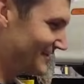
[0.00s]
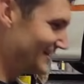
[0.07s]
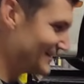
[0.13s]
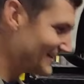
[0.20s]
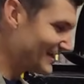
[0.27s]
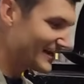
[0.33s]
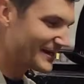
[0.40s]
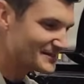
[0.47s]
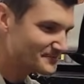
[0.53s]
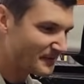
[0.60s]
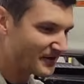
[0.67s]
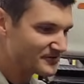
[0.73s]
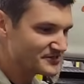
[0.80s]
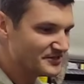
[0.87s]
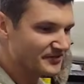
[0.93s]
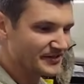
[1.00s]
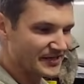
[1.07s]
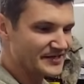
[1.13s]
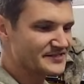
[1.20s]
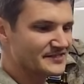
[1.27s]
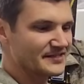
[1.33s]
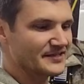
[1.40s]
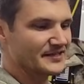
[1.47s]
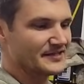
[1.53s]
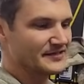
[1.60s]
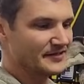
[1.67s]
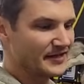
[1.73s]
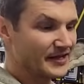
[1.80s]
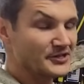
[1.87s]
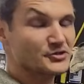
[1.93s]
What that has power steering, AC,
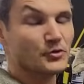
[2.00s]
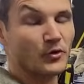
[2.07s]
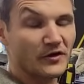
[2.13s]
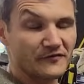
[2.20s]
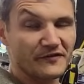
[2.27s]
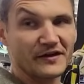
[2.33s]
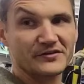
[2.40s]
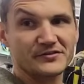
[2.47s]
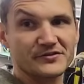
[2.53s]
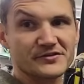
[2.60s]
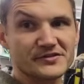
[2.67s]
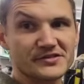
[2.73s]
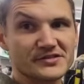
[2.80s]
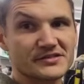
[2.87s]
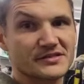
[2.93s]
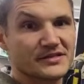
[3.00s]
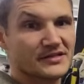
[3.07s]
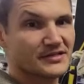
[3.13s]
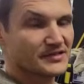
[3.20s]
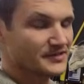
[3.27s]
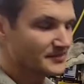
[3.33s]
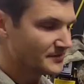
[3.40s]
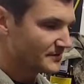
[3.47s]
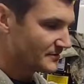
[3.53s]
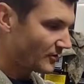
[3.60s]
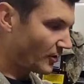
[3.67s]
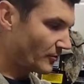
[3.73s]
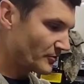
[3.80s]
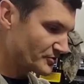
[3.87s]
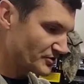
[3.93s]
it torque vectors, all wheel drive,
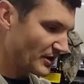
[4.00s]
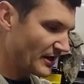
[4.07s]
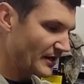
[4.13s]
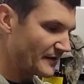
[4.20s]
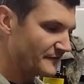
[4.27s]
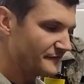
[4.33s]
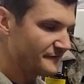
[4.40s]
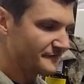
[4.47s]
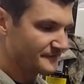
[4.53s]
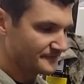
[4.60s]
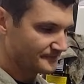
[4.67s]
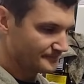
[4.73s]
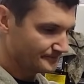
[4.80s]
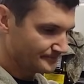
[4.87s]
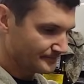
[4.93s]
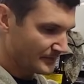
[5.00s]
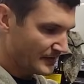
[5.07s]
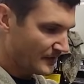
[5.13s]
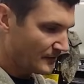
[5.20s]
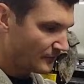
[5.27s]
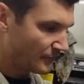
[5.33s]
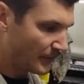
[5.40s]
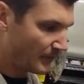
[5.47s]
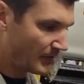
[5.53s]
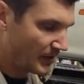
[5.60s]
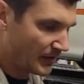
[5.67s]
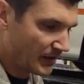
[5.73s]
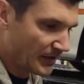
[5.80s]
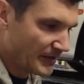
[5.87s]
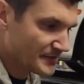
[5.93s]
all wheel drive. From what's what's the drive from?
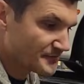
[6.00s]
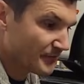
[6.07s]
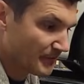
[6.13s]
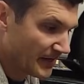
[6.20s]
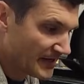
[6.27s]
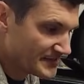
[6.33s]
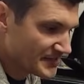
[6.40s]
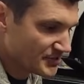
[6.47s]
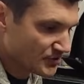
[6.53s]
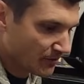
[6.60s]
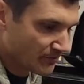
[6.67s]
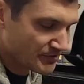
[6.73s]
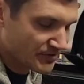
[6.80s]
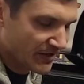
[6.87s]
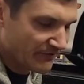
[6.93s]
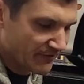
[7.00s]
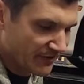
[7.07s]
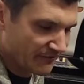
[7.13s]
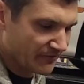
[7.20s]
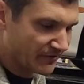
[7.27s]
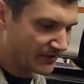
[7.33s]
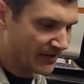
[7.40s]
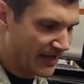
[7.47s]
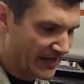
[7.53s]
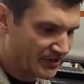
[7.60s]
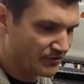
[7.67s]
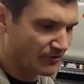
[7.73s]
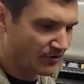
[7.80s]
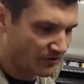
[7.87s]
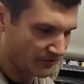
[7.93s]
Uh, from? It's from an SH all wheel drive out of a uh,
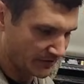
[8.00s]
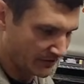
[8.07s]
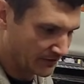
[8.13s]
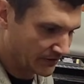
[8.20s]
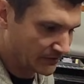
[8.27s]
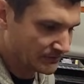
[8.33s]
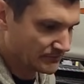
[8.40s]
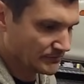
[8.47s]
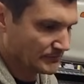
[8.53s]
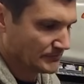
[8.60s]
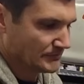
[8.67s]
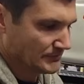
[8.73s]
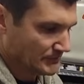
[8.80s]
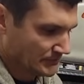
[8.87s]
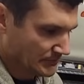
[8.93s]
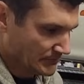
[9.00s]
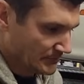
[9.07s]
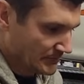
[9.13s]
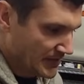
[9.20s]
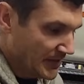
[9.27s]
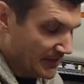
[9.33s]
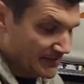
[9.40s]
Acura RL. Yeah,